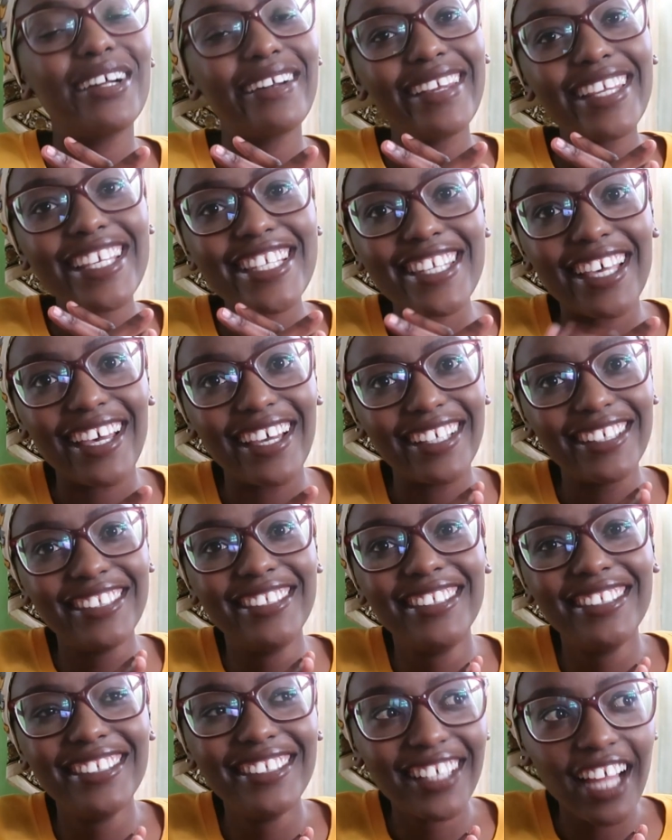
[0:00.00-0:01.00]

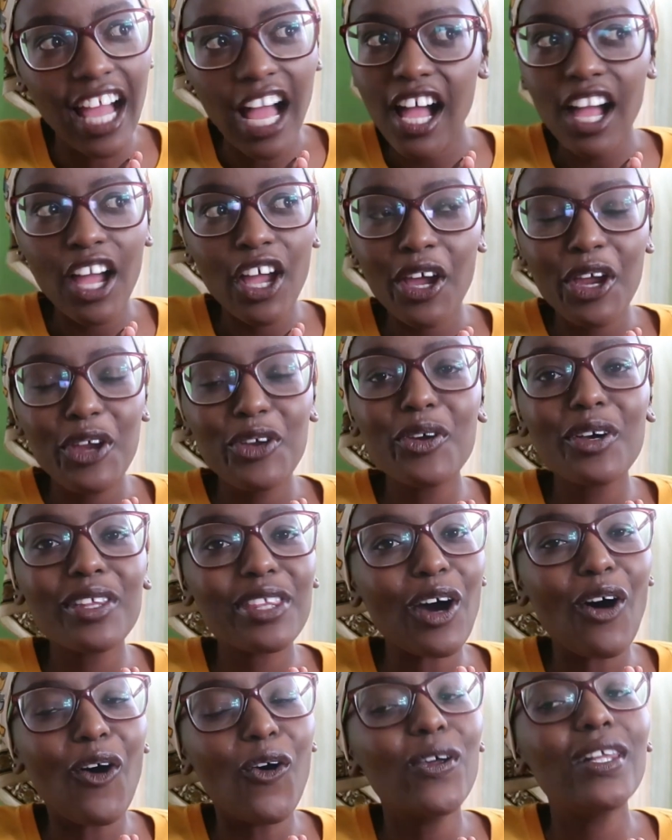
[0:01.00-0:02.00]
Listen, you're
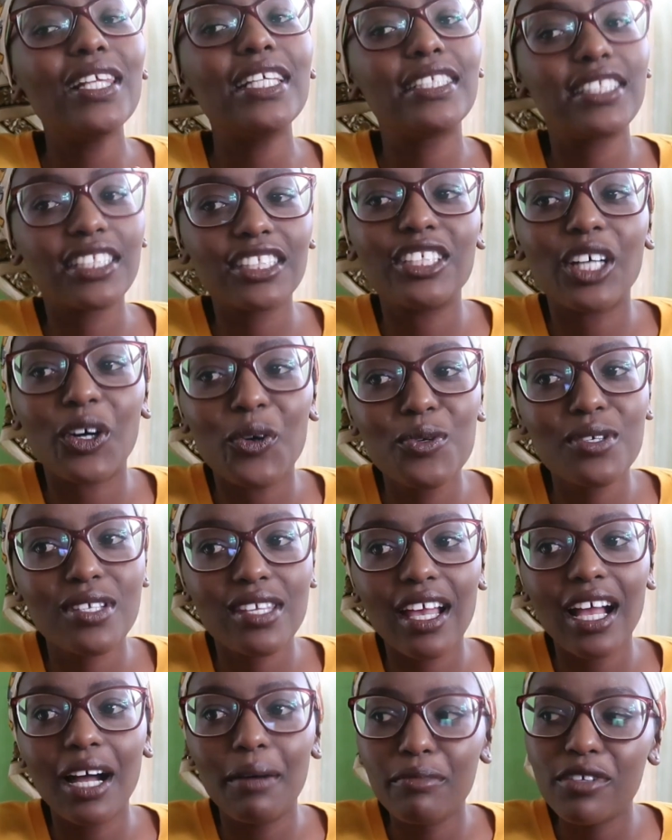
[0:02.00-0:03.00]
the only teacher who's
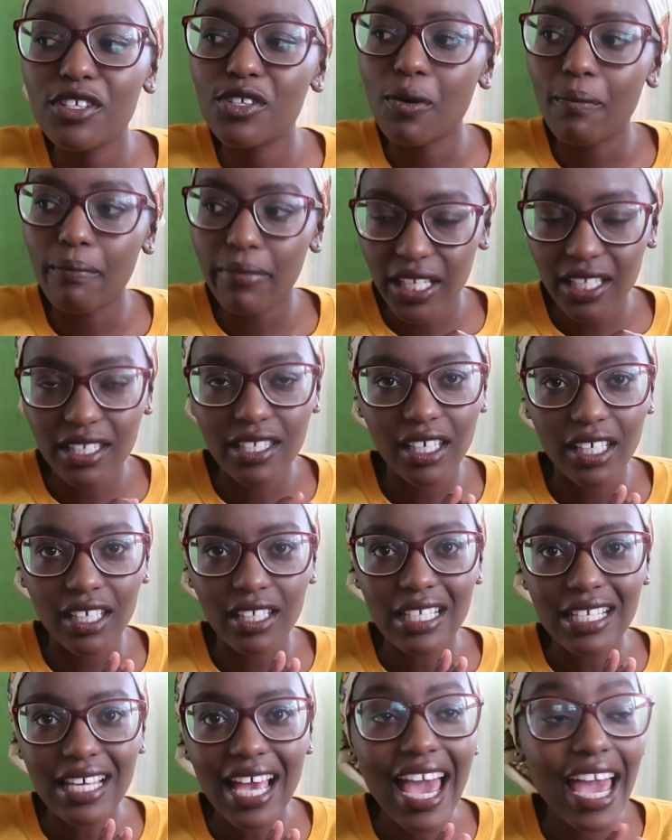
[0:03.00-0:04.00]
saying I'm disobedient.